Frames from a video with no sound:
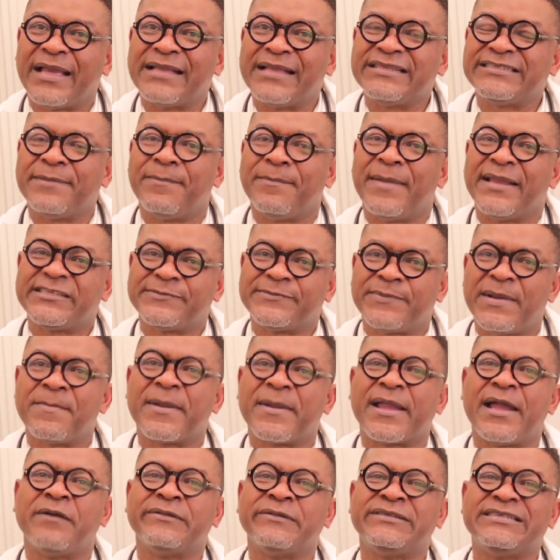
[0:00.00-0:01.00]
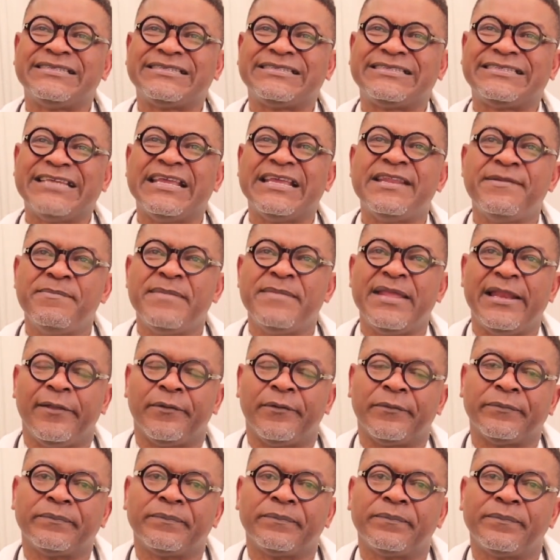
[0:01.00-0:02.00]
and says my sperm count is 10
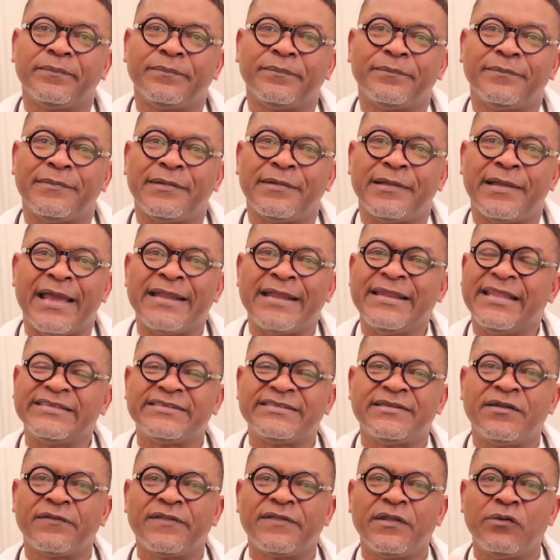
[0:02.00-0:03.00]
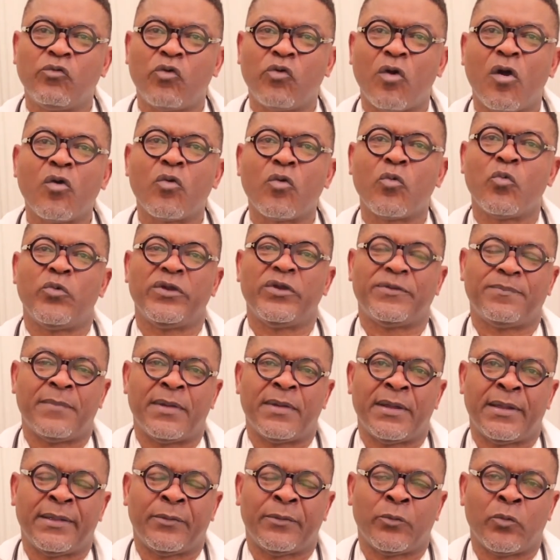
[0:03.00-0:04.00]
million and there's nothing wrong with
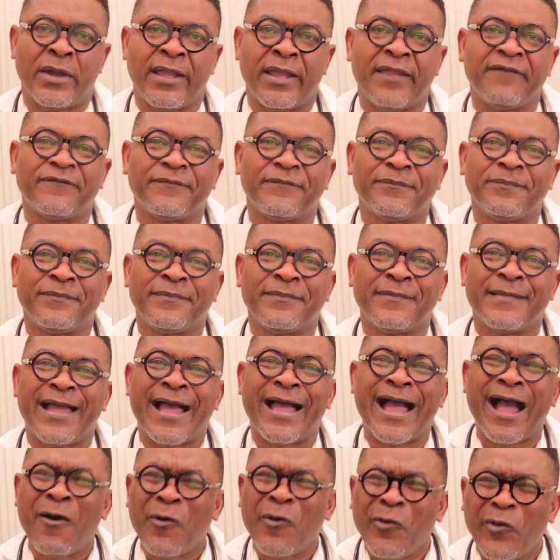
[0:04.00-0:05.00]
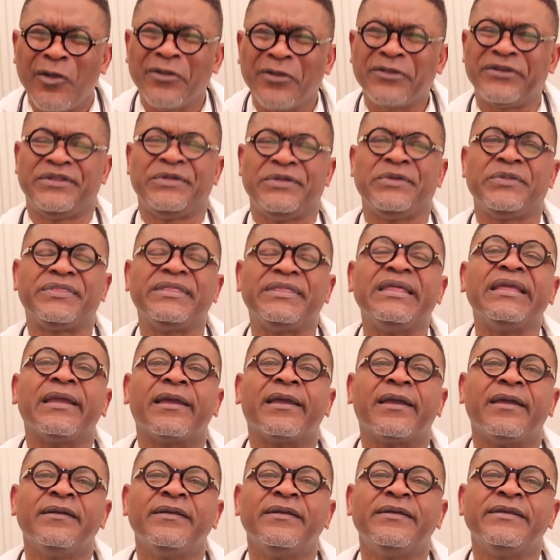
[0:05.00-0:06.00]
my wife, how long do you
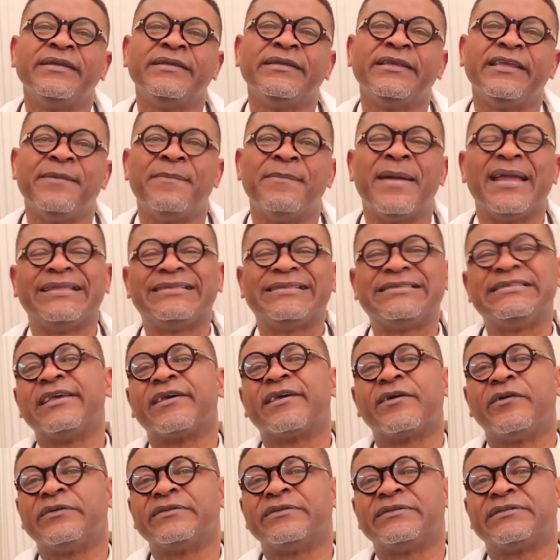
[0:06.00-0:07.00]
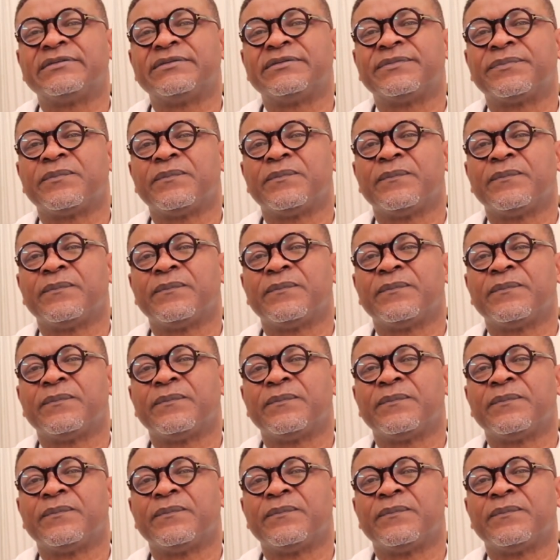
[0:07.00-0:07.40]
think it might take us?